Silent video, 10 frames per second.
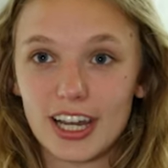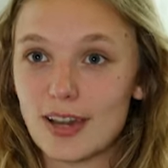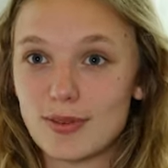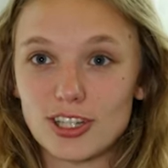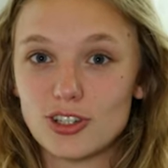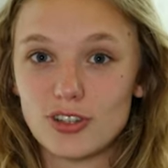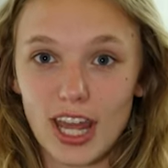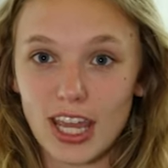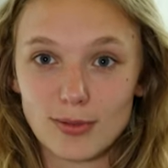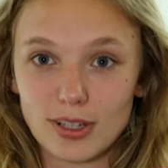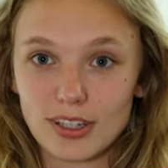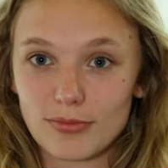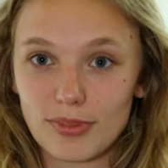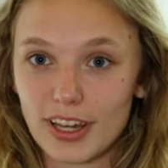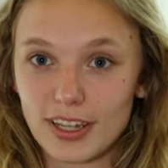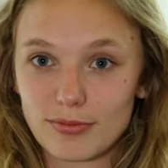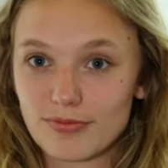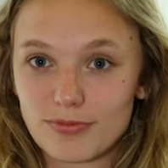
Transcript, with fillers: I mean, you name it. Like.